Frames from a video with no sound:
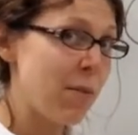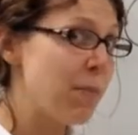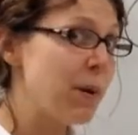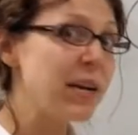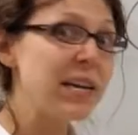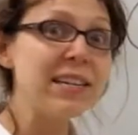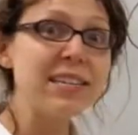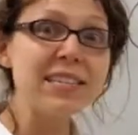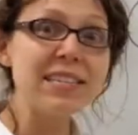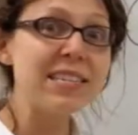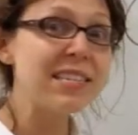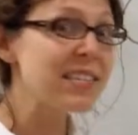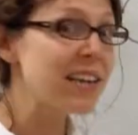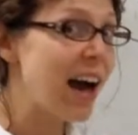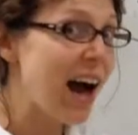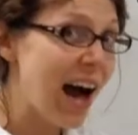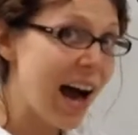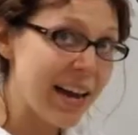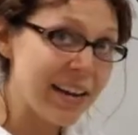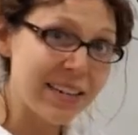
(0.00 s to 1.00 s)
but it's
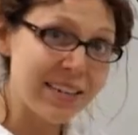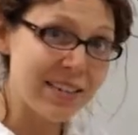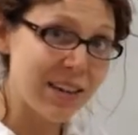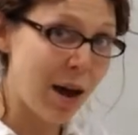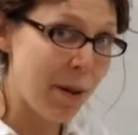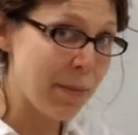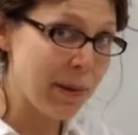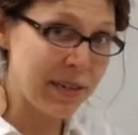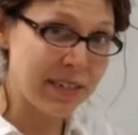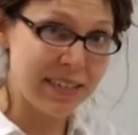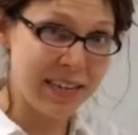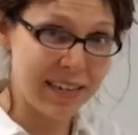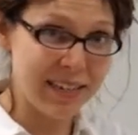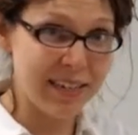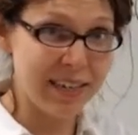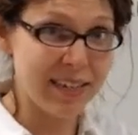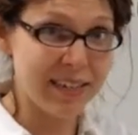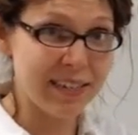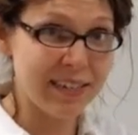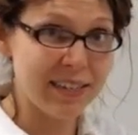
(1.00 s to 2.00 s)
not a topic
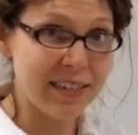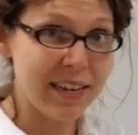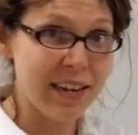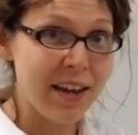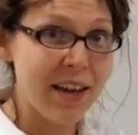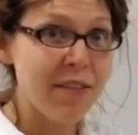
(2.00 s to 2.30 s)
sentence.